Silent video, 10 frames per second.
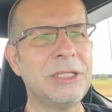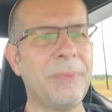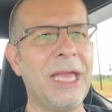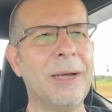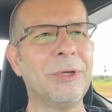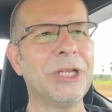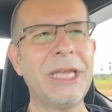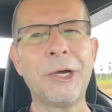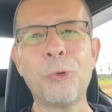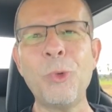to be able to
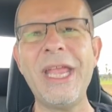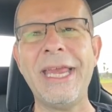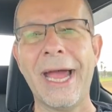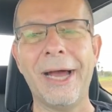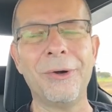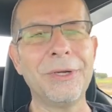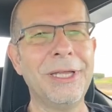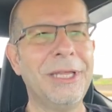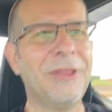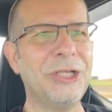get a
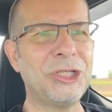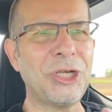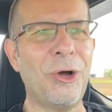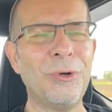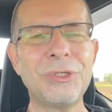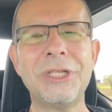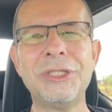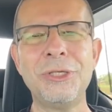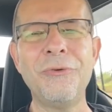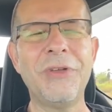readout that shows
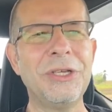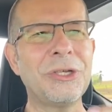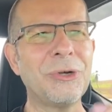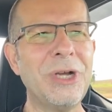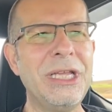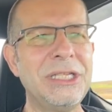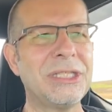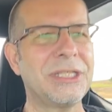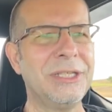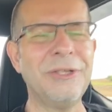that you've
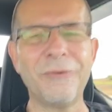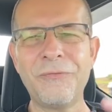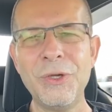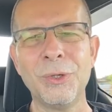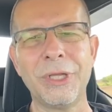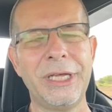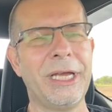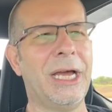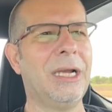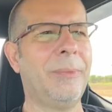increased your fuel
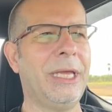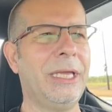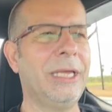economy.